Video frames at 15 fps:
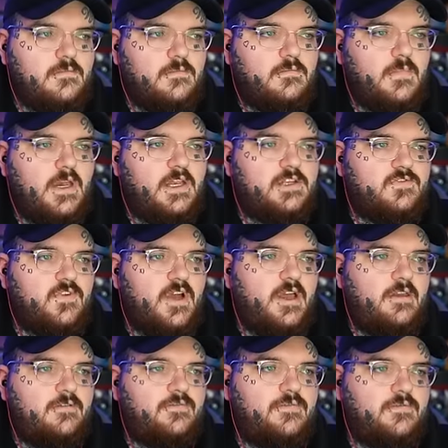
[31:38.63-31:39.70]
Minus
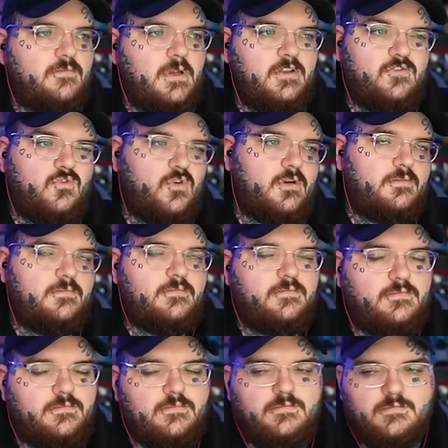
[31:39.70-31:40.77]
five, minus four.
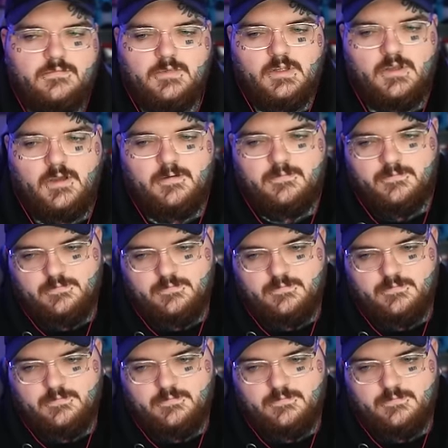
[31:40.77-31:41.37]
Okay,